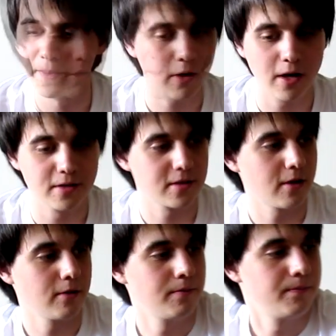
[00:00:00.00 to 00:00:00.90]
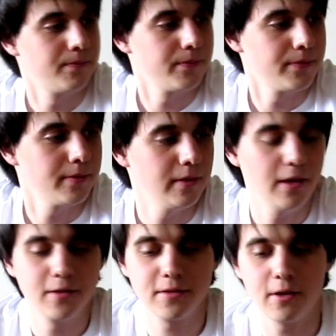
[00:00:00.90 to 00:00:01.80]
Alright, so
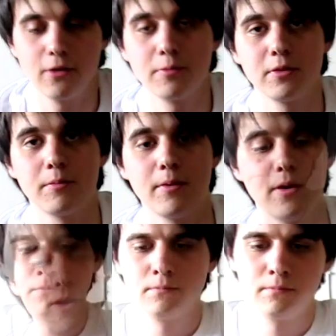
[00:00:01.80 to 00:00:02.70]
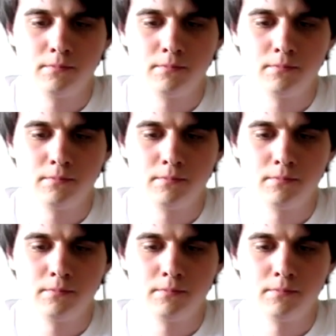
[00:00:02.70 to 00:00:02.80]
let's open the beer.